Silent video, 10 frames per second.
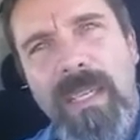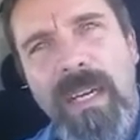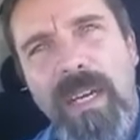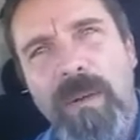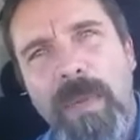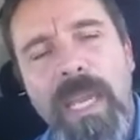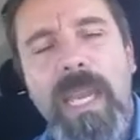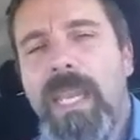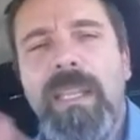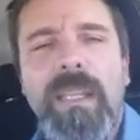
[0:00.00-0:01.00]

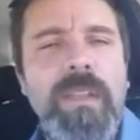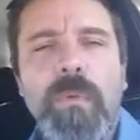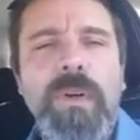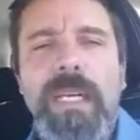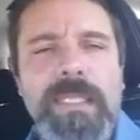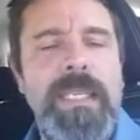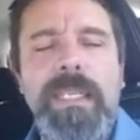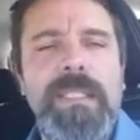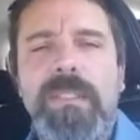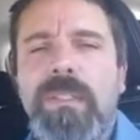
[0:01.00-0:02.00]
and the word
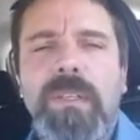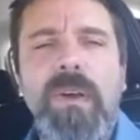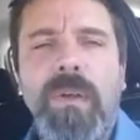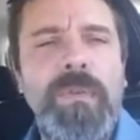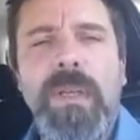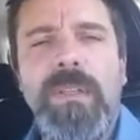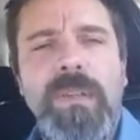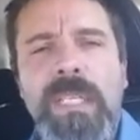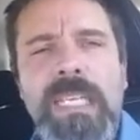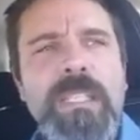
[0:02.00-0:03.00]
aitia is all throughout the
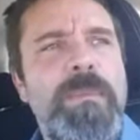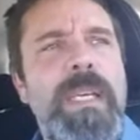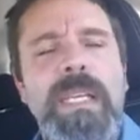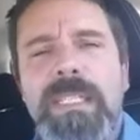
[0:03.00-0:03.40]
New Testament.